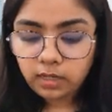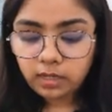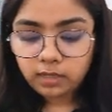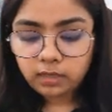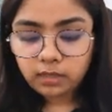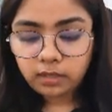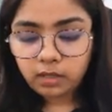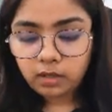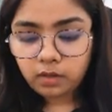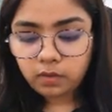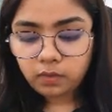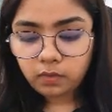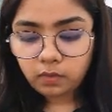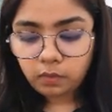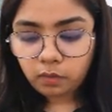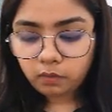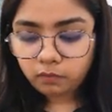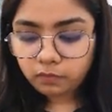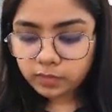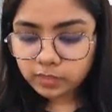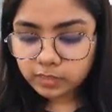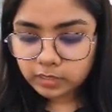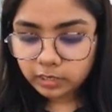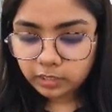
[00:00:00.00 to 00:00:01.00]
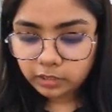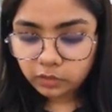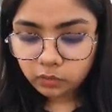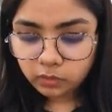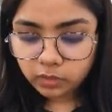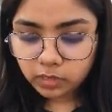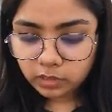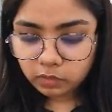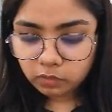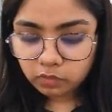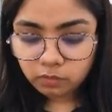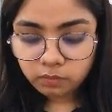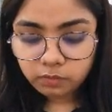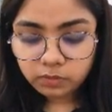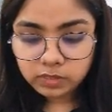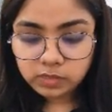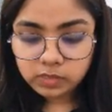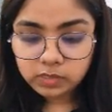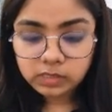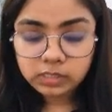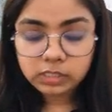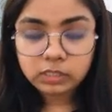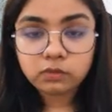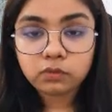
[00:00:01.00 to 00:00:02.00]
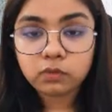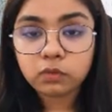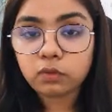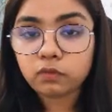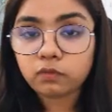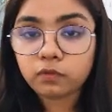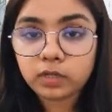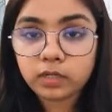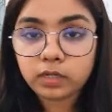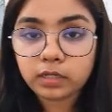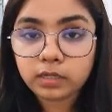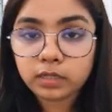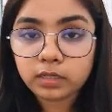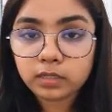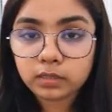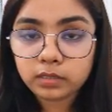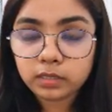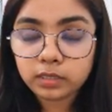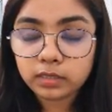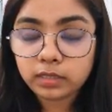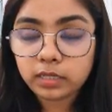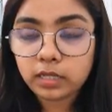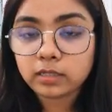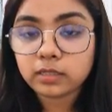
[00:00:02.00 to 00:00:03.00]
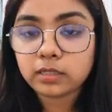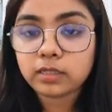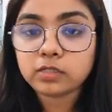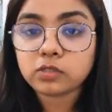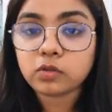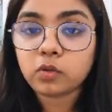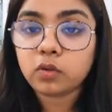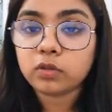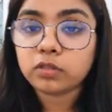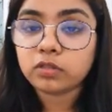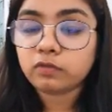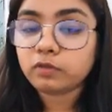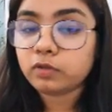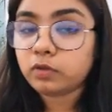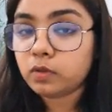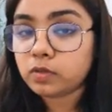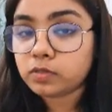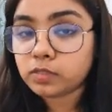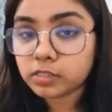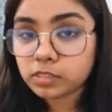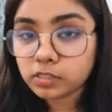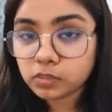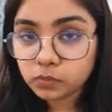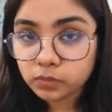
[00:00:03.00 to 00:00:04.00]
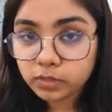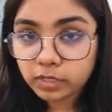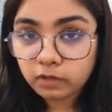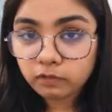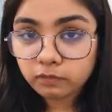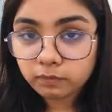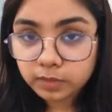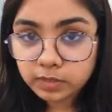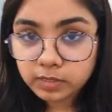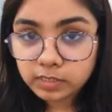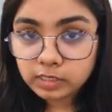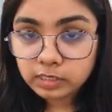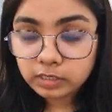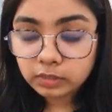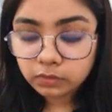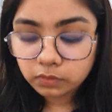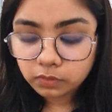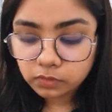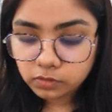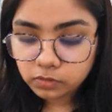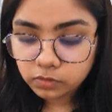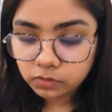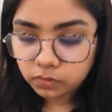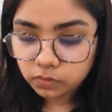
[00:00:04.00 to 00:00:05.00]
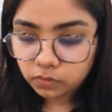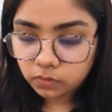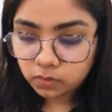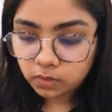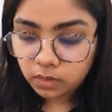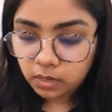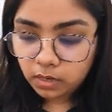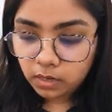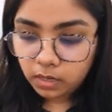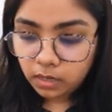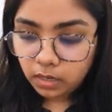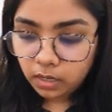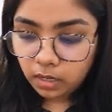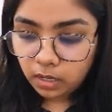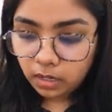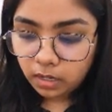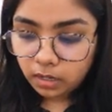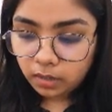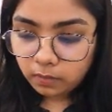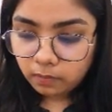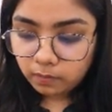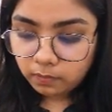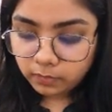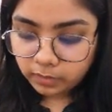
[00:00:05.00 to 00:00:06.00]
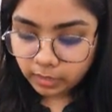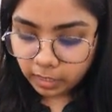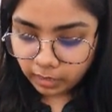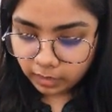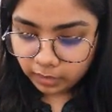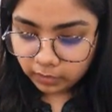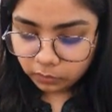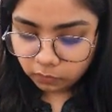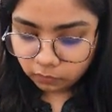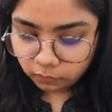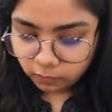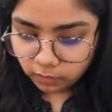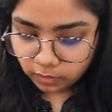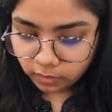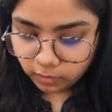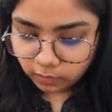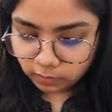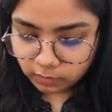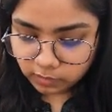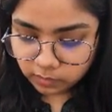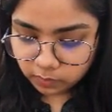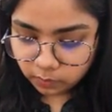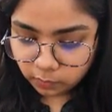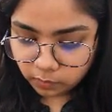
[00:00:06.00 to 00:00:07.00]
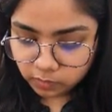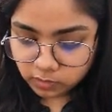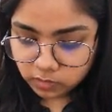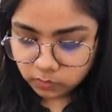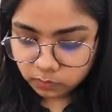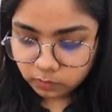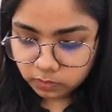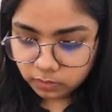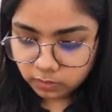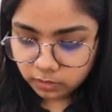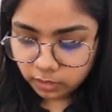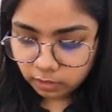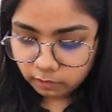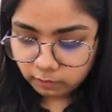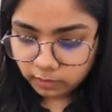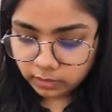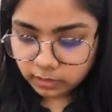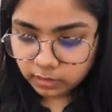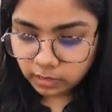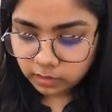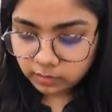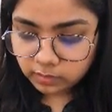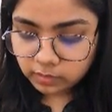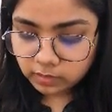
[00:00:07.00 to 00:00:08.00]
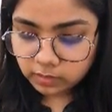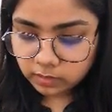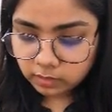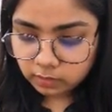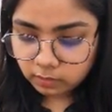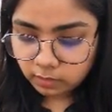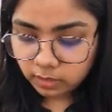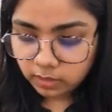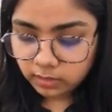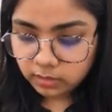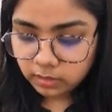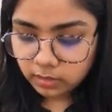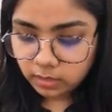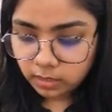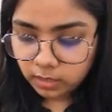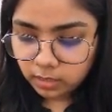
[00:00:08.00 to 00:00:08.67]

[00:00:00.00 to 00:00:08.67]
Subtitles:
Now, obviously, u cannot be 0 over here. In that case, all the velocities would have been 0. So, 9 over here is a possible correct answer, right?